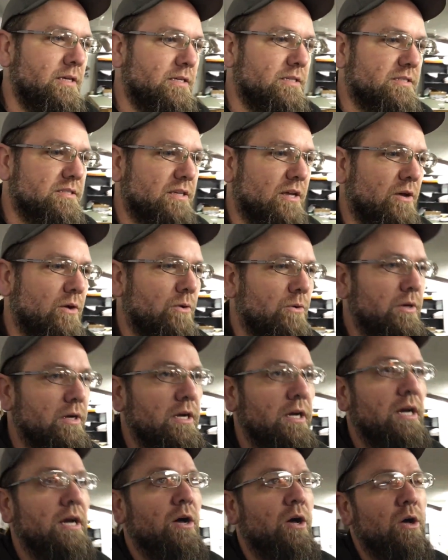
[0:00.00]
So
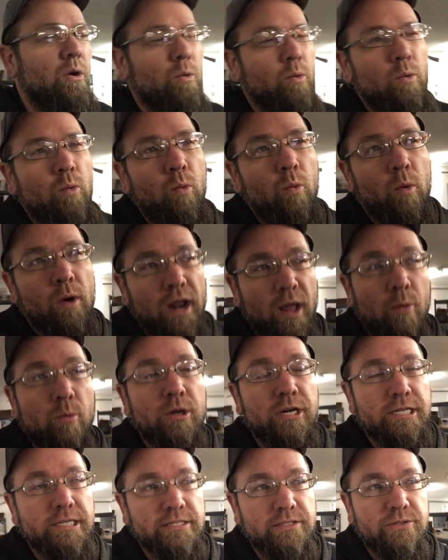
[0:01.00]
uh, what I
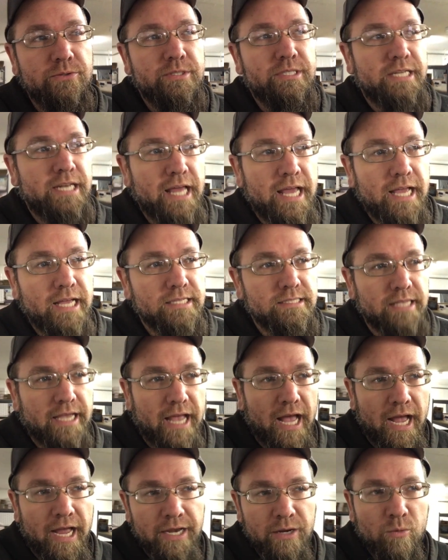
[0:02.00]
wanted to do today is I
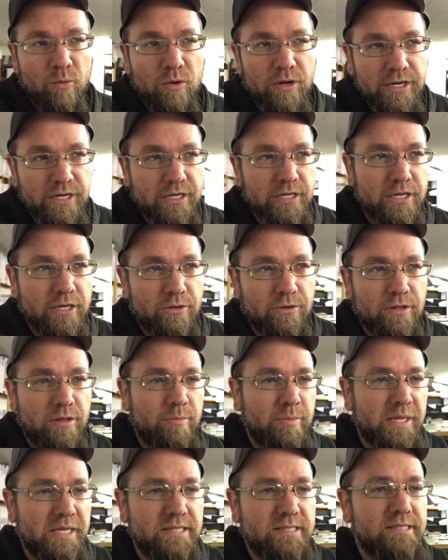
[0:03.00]
kind of wanted to go to the
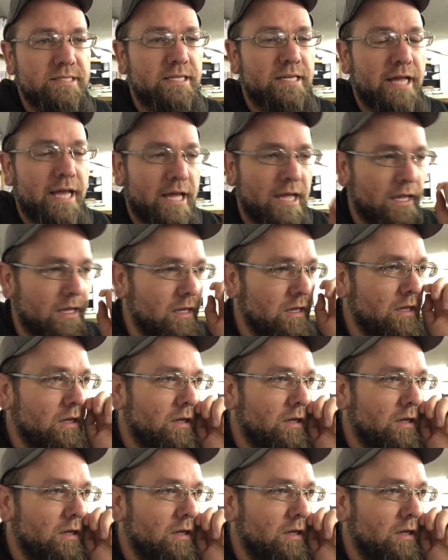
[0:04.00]
bins today.